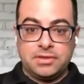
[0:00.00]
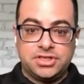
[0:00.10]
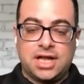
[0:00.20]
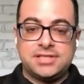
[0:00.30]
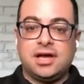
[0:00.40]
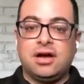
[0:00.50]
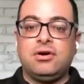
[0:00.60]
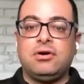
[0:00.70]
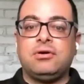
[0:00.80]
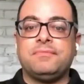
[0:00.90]
shots on
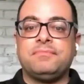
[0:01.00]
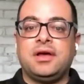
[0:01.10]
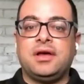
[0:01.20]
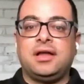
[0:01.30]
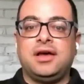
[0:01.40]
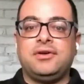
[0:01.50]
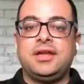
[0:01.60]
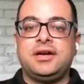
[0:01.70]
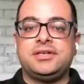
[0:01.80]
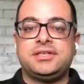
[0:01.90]
goal on the
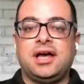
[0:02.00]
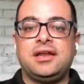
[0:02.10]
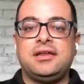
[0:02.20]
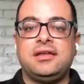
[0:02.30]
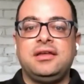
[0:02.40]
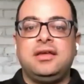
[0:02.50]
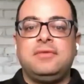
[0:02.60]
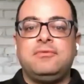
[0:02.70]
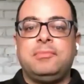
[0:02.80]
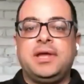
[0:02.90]
healthcare side
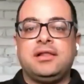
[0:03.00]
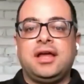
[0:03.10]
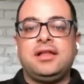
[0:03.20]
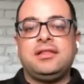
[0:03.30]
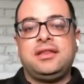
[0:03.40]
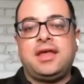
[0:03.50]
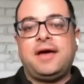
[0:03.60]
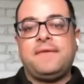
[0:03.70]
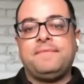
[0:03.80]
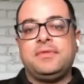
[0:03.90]
will make it likely
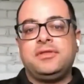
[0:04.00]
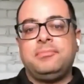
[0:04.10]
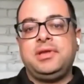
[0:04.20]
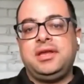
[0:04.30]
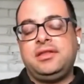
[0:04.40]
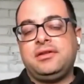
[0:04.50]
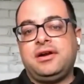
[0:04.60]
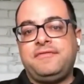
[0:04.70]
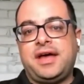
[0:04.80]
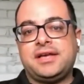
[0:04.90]
that there'll be either
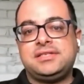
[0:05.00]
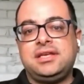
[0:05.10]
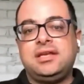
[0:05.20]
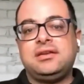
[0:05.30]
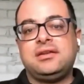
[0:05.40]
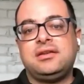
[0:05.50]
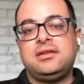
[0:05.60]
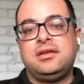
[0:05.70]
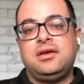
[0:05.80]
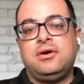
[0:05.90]
a vaccine
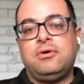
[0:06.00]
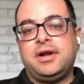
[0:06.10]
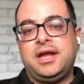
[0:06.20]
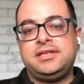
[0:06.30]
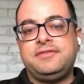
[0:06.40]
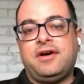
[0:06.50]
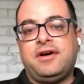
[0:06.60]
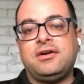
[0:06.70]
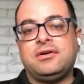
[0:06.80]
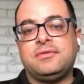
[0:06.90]
or an
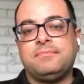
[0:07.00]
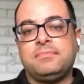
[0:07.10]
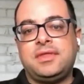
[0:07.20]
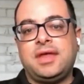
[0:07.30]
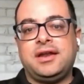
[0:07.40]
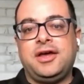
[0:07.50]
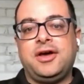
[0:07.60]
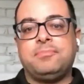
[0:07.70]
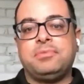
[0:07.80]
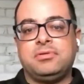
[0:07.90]
antiviral that can
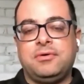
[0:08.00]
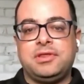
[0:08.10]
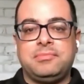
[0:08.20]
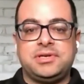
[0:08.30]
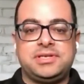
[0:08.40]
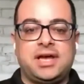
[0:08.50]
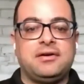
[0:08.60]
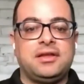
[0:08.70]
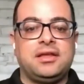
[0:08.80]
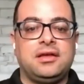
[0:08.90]
help lower the
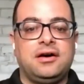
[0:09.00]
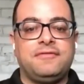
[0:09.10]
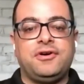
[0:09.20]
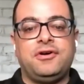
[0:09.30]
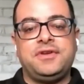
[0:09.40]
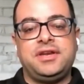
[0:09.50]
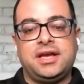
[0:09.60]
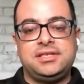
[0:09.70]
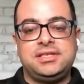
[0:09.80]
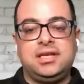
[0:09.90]
mortality of
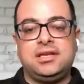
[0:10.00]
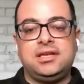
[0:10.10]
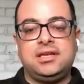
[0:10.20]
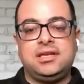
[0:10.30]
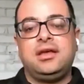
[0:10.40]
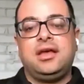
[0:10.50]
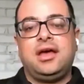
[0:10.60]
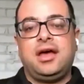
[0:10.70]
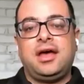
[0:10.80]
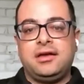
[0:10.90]
COVID-19
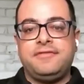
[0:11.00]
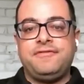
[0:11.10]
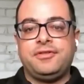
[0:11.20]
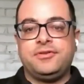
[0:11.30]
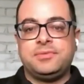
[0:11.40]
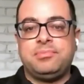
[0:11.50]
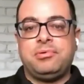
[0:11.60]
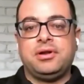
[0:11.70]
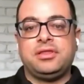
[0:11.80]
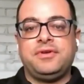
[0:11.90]
and can further
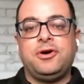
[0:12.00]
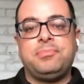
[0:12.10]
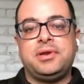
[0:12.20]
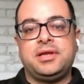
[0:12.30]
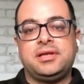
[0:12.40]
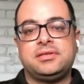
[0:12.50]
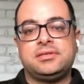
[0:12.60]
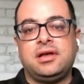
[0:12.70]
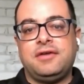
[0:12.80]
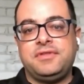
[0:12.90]
support the reopening
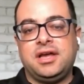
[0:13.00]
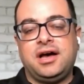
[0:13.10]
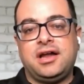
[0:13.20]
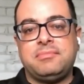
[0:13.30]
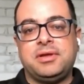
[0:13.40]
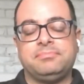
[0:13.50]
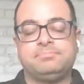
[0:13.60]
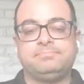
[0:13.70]
of the economy.